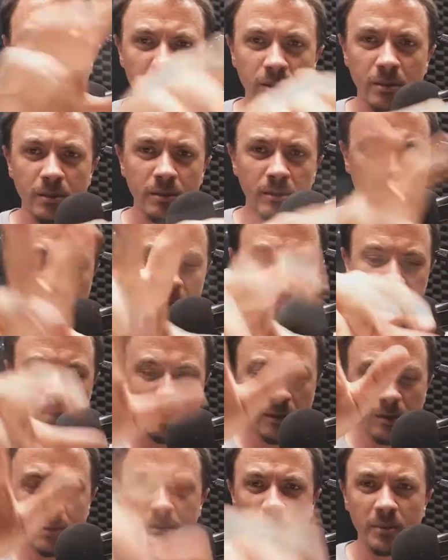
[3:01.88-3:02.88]

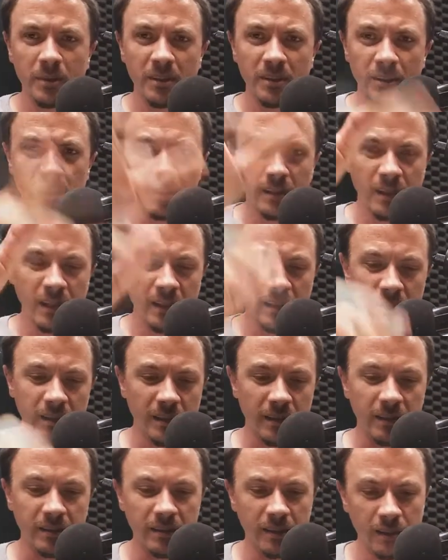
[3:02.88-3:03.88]
Goog with the
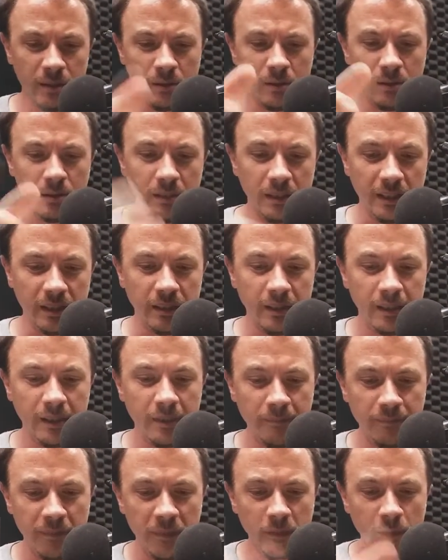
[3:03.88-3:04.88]
L-E at the googly.
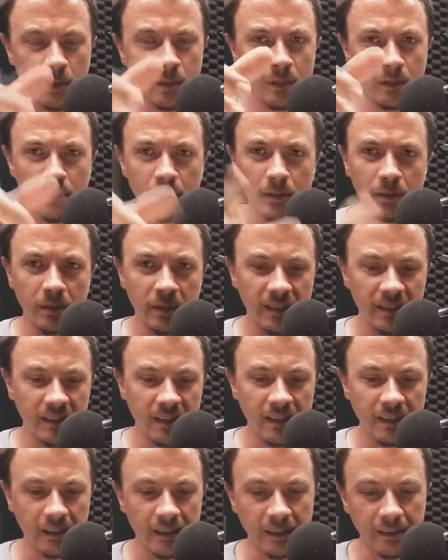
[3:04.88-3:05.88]
You can googly
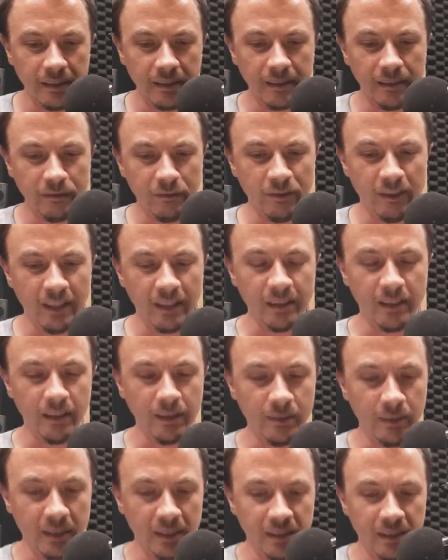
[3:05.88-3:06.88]
that later and find
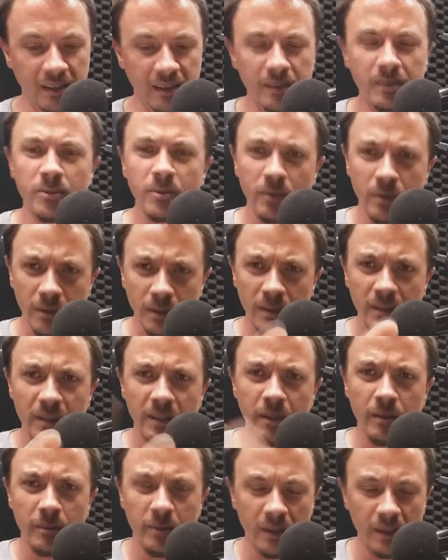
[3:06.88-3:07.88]
out what it is. We're going to
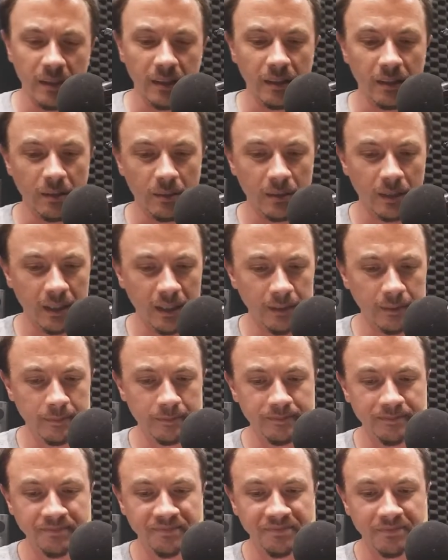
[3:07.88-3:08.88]
keep reading, okay?
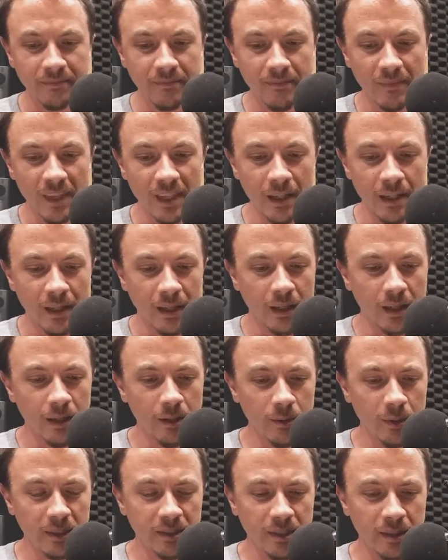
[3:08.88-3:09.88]

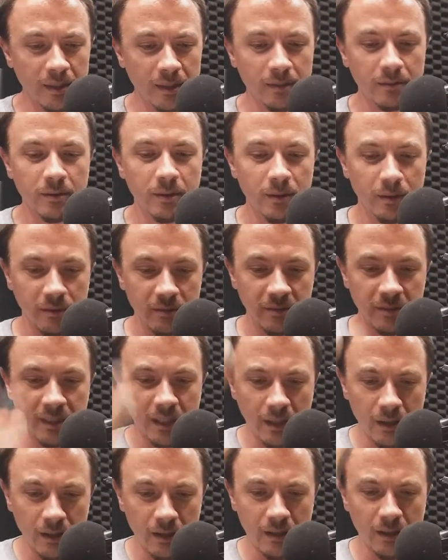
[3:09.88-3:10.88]
He returned to
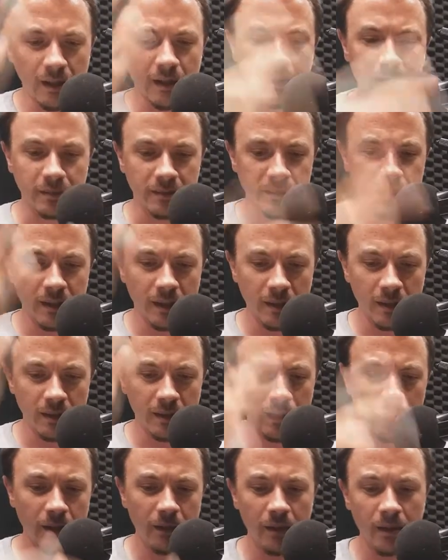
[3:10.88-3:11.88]

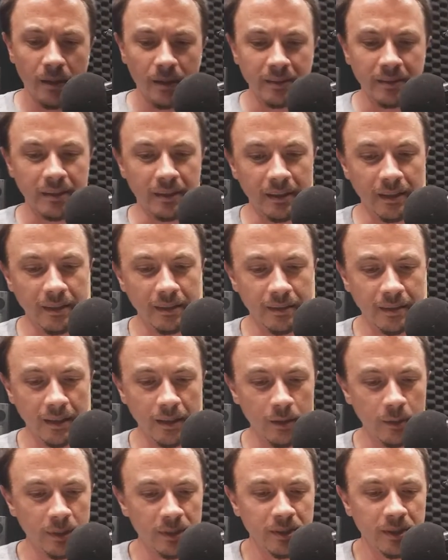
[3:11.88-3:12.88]
Caryatides.
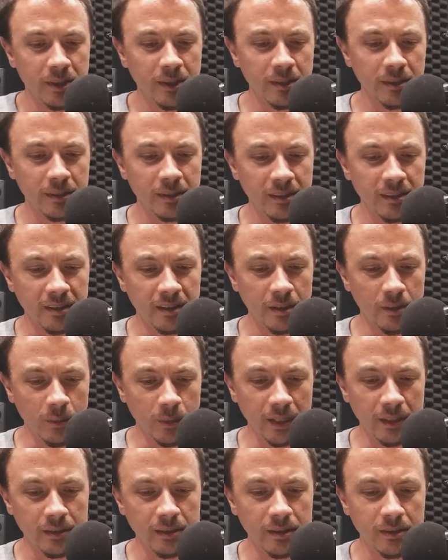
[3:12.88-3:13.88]
He returned as he
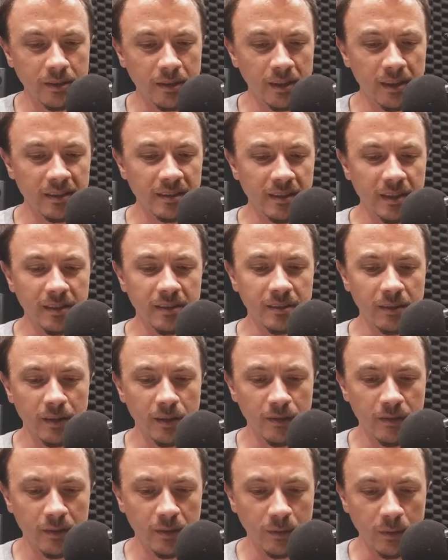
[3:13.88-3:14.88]
went to the center
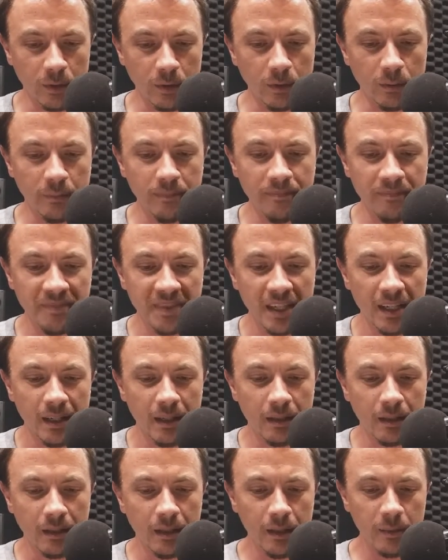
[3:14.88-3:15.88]
of the room,
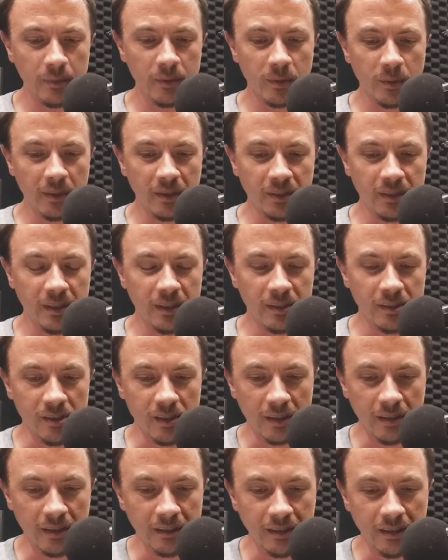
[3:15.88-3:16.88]
leaped with the
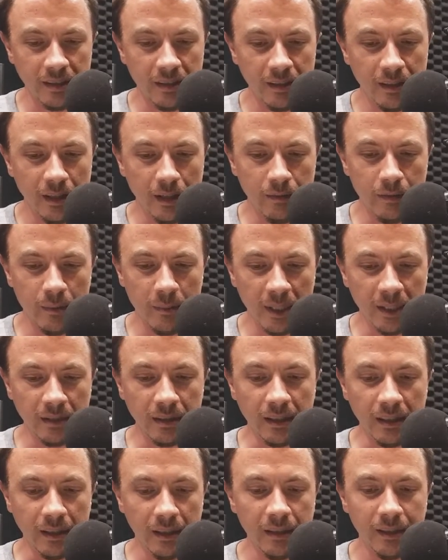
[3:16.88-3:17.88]
agility of a
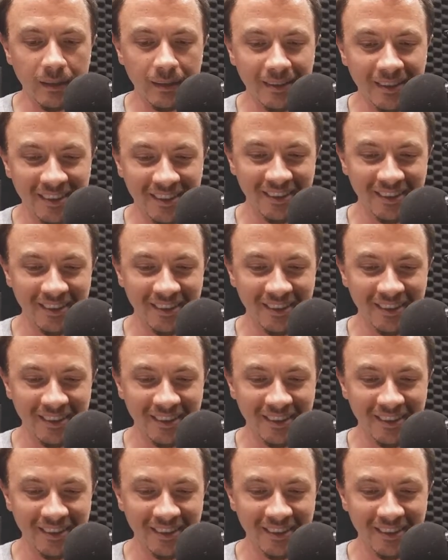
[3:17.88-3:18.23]
monkey